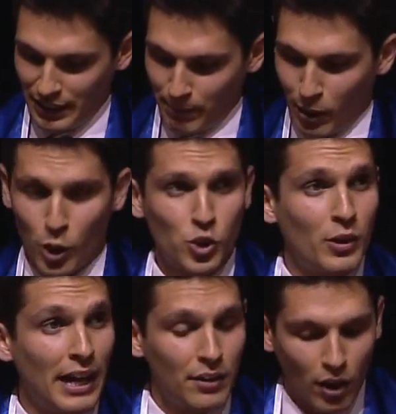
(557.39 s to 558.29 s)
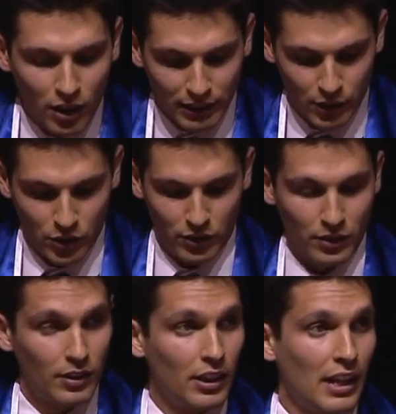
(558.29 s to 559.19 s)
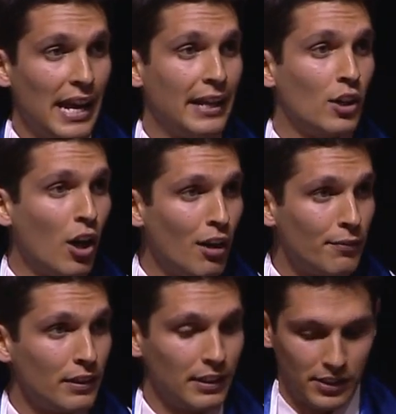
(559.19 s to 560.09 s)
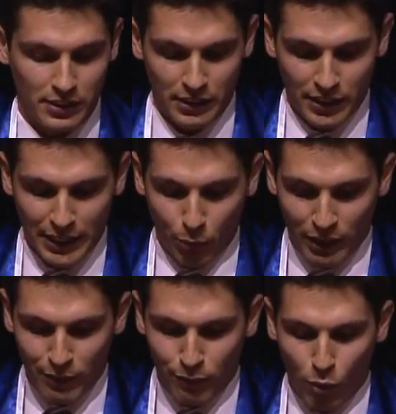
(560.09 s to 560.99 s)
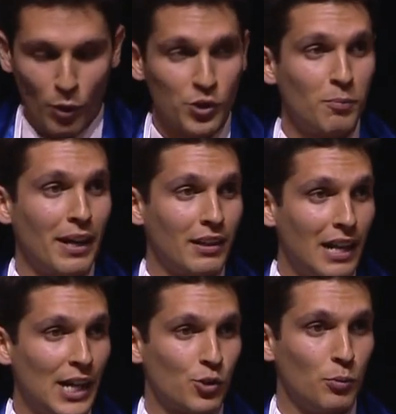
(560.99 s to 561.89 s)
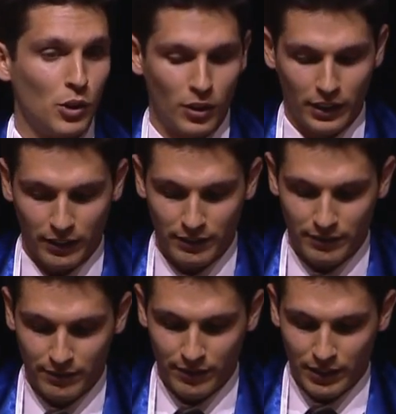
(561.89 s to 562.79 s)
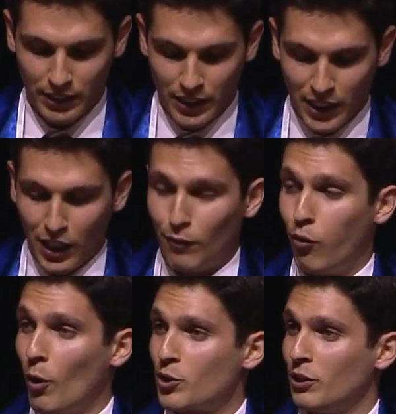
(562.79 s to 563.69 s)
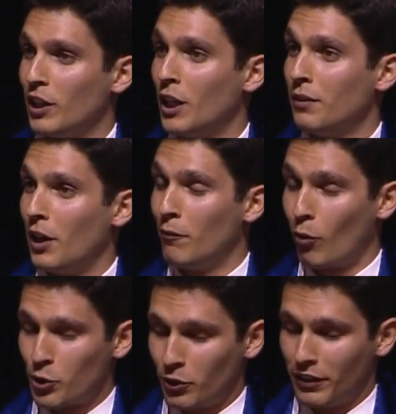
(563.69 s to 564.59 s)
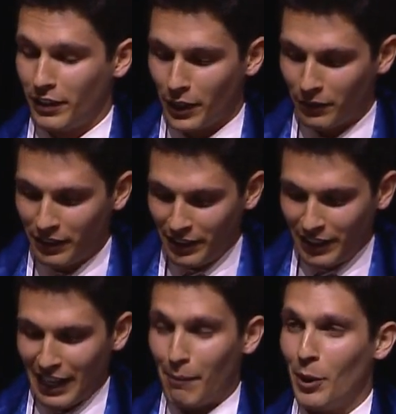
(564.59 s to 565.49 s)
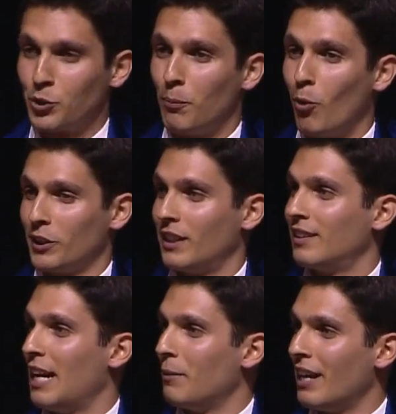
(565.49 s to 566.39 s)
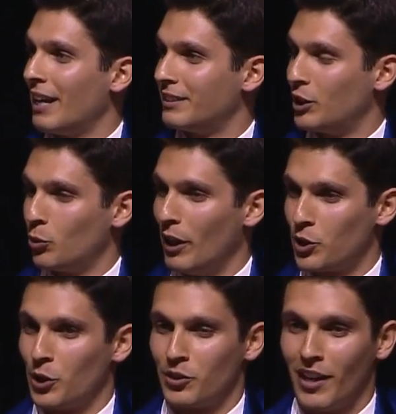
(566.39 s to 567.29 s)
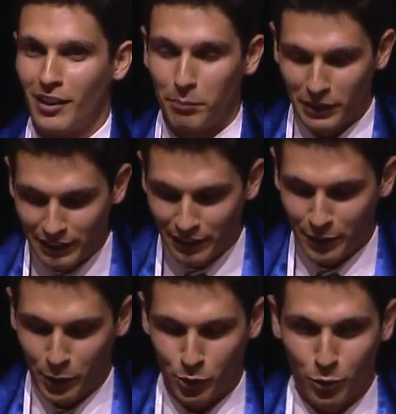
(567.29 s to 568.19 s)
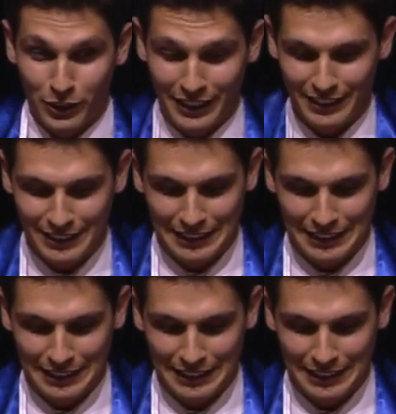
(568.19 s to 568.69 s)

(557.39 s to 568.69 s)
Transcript: but also gained knowledge and confidence that reinforced my classroom learning. Unfortunately, though, I must report that the clammy hand situation is not completely under control yet.